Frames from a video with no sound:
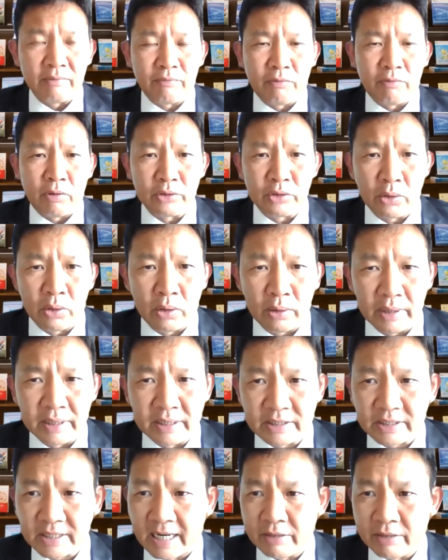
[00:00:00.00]
for your
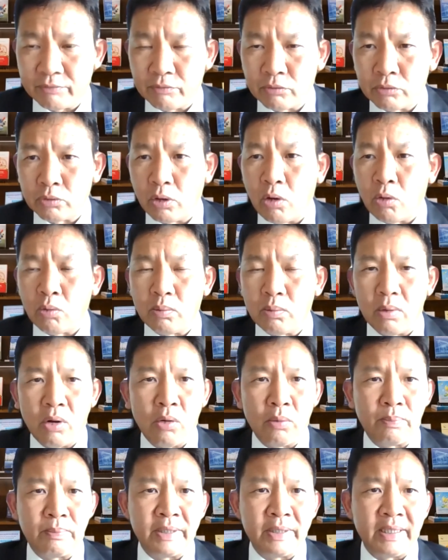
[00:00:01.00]
insightful
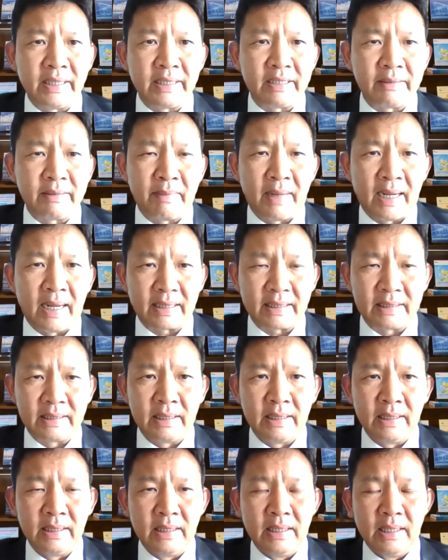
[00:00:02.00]
opening remark.
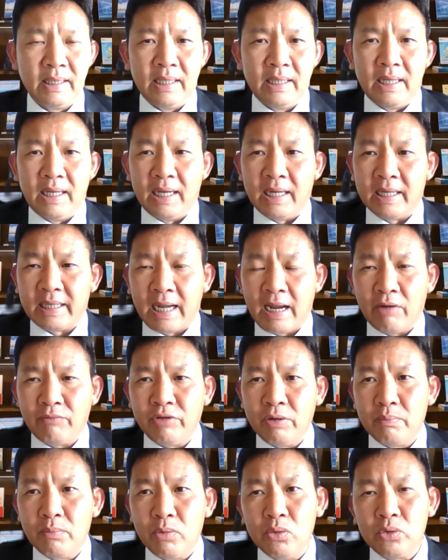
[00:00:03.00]
Now
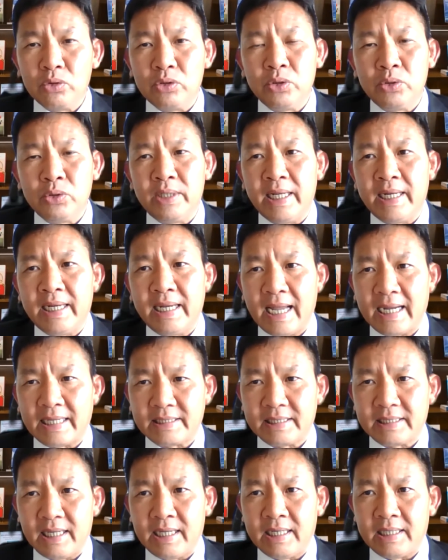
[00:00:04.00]
we move to the
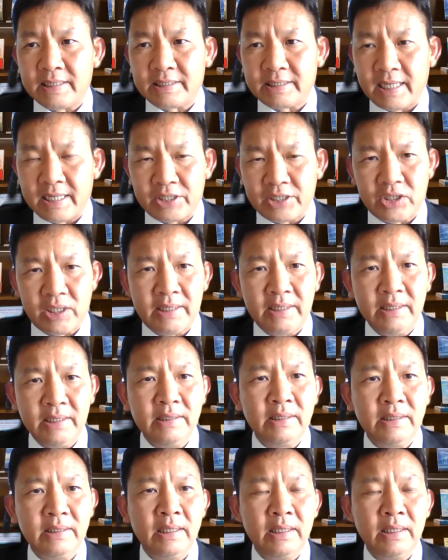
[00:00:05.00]
next session.